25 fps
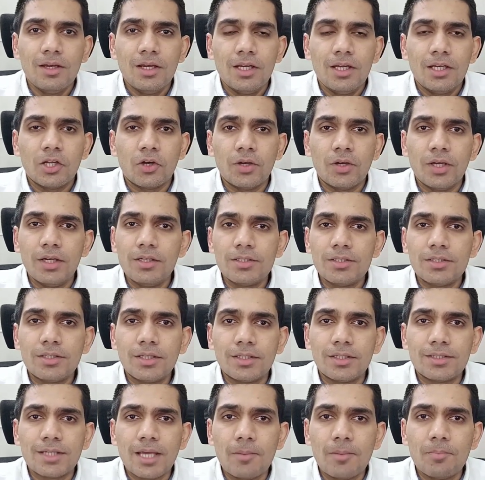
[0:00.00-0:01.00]
Now here is the
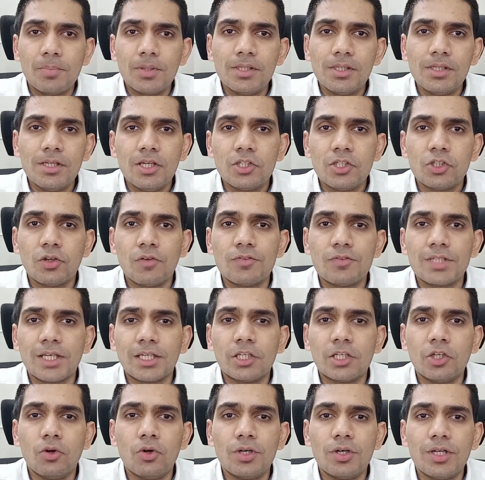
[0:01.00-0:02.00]
example. So you have
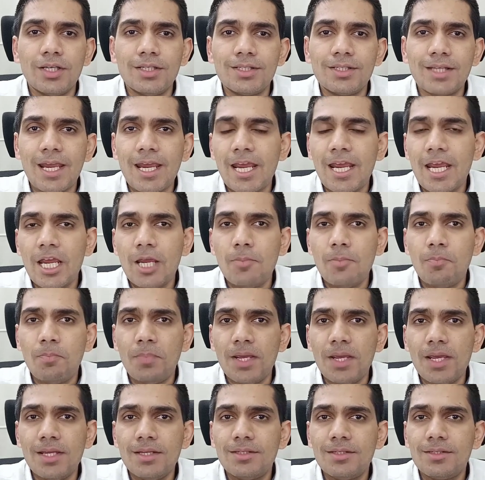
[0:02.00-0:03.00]
securities A,
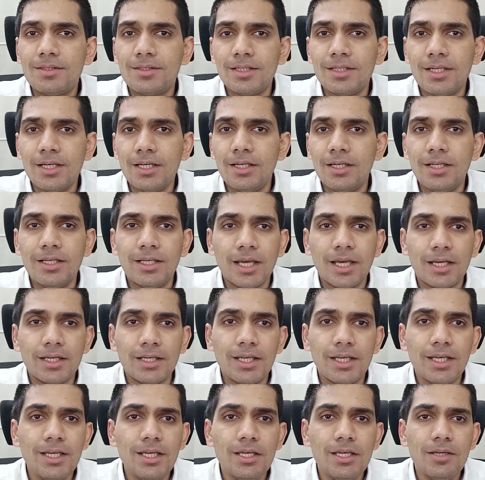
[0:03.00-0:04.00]
B, C, D, and
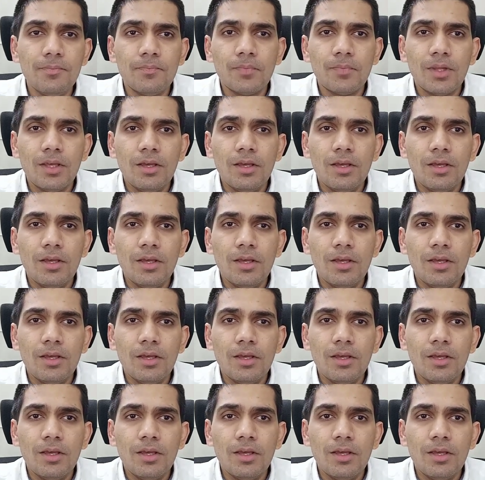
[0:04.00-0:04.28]
E.